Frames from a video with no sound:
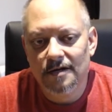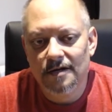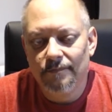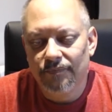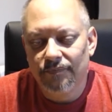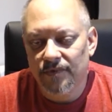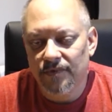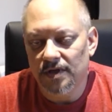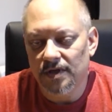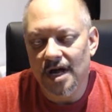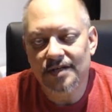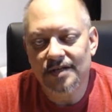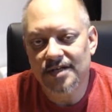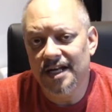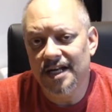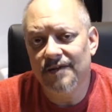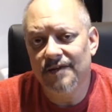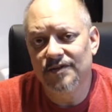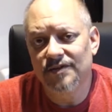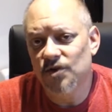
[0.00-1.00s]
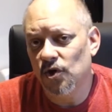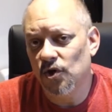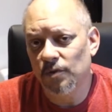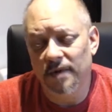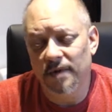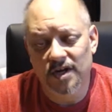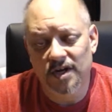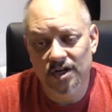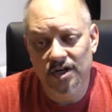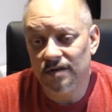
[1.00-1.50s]
Loctite even told him
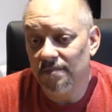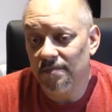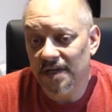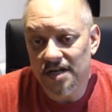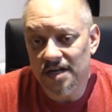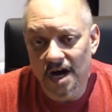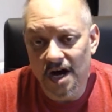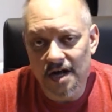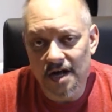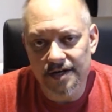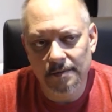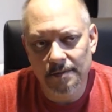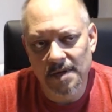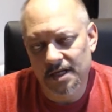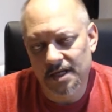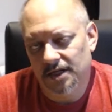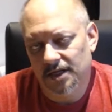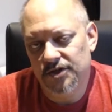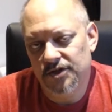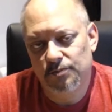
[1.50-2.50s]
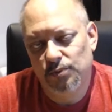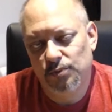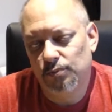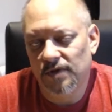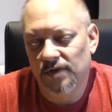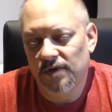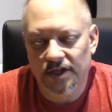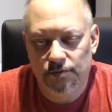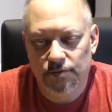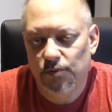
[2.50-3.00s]
it couldn't be done. I'm like,
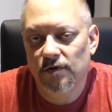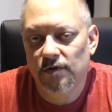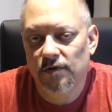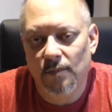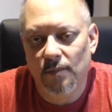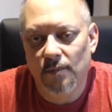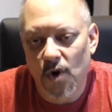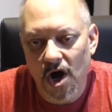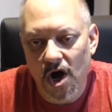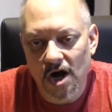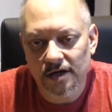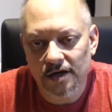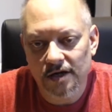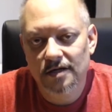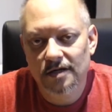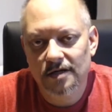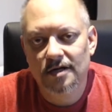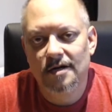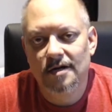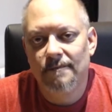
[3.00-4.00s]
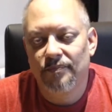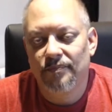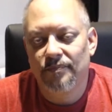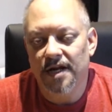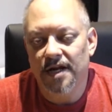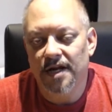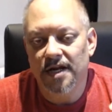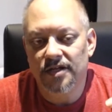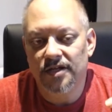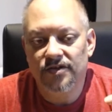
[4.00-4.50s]
let's prove him wrong.
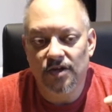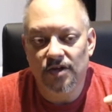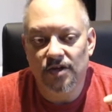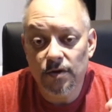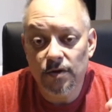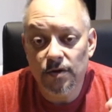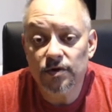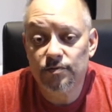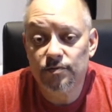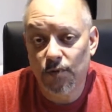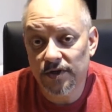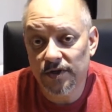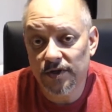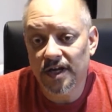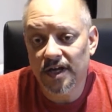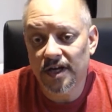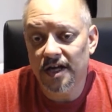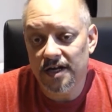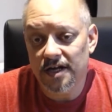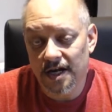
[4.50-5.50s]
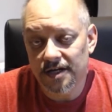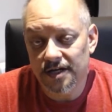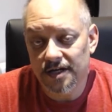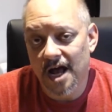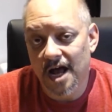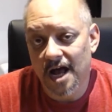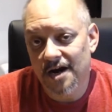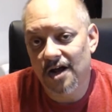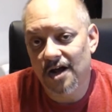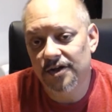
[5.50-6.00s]
And then so he was printing it and
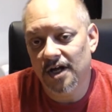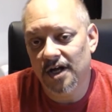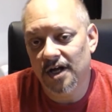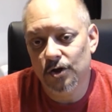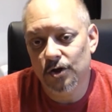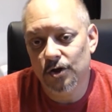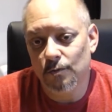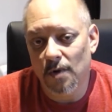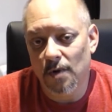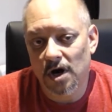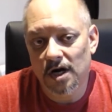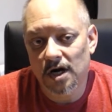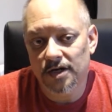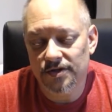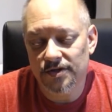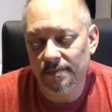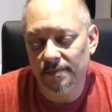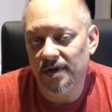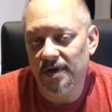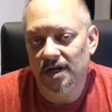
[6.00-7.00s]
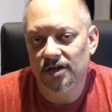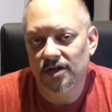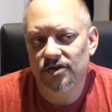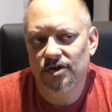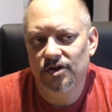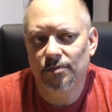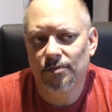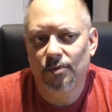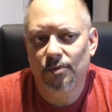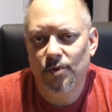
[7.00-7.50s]
got it on the Elegoo Mars. I mean, a
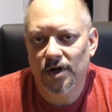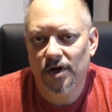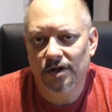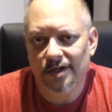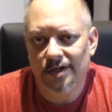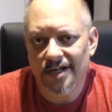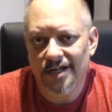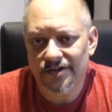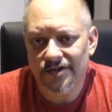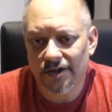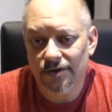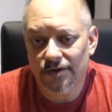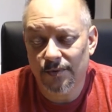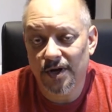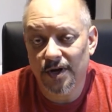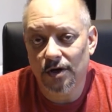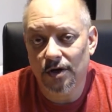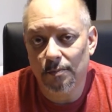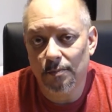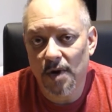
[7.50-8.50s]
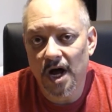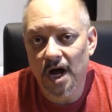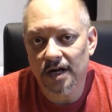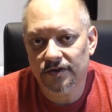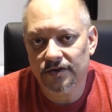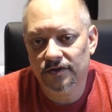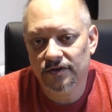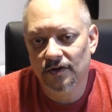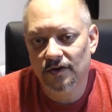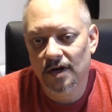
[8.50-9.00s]
consumer printer less than
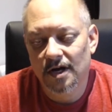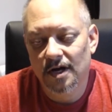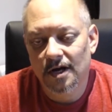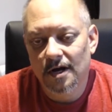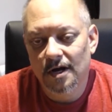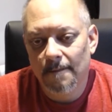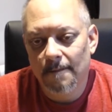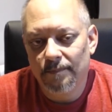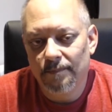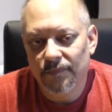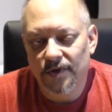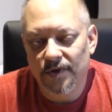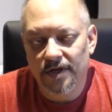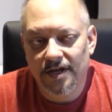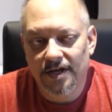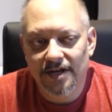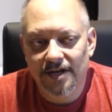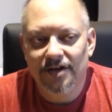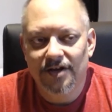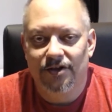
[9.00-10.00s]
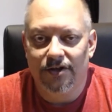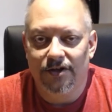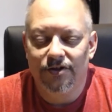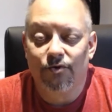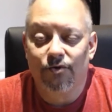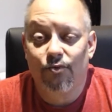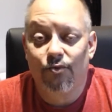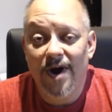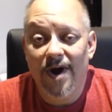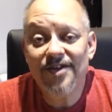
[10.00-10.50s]
$300. The
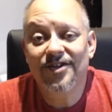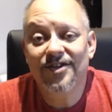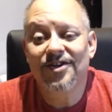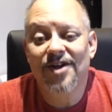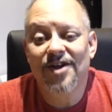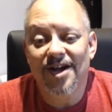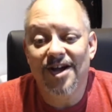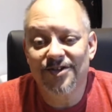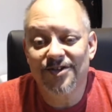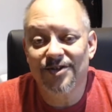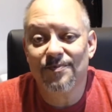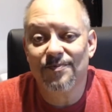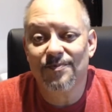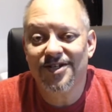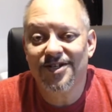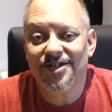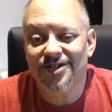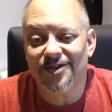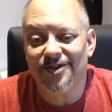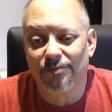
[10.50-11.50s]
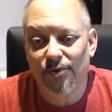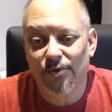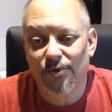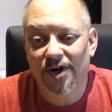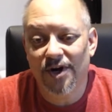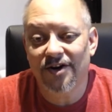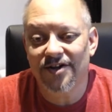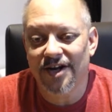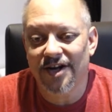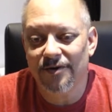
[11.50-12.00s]
resin costs as much as the
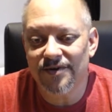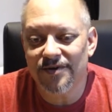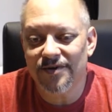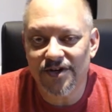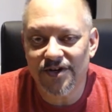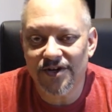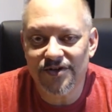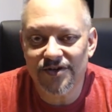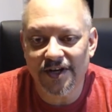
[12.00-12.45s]
printer that he was using.